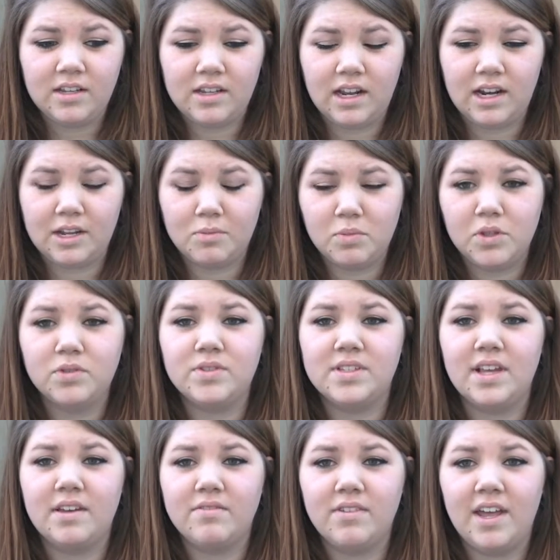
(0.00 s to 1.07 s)
getting
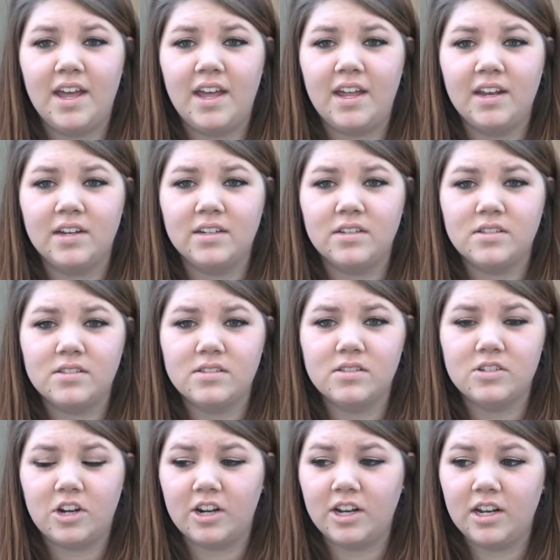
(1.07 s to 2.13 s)
abusive and
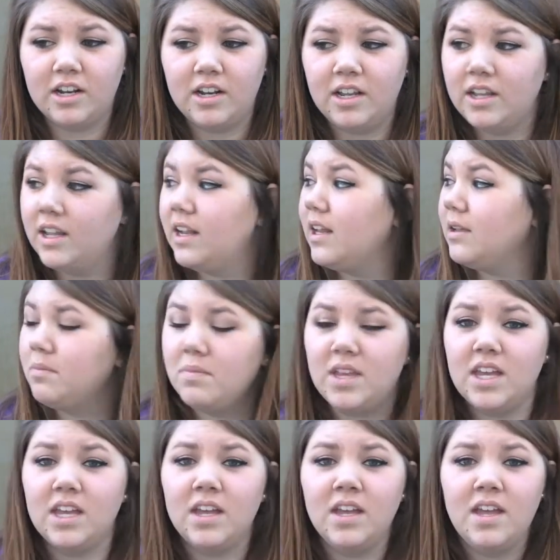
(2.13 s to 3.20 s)
started hitting
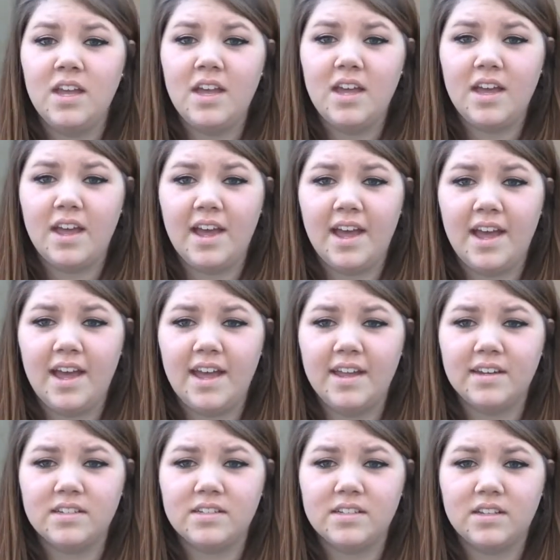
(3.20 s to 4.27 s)
me
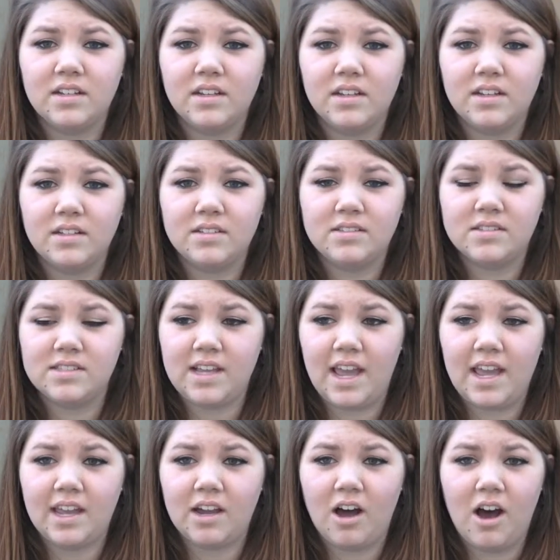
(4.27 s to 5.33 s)
and
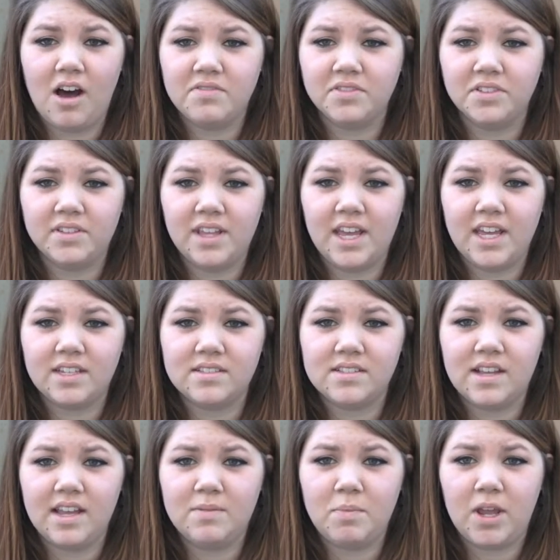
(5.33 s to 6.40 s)
saying awful
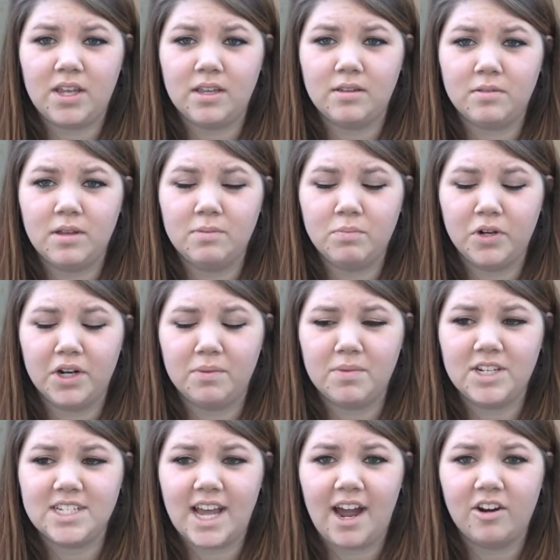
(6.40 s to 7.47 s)
things and putting
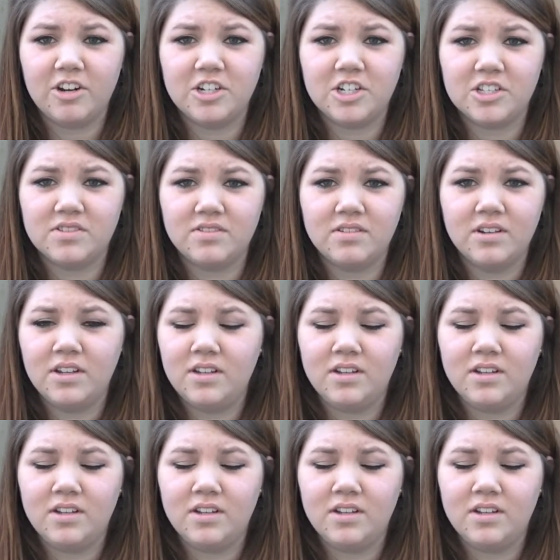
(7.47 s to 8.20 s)
me down and just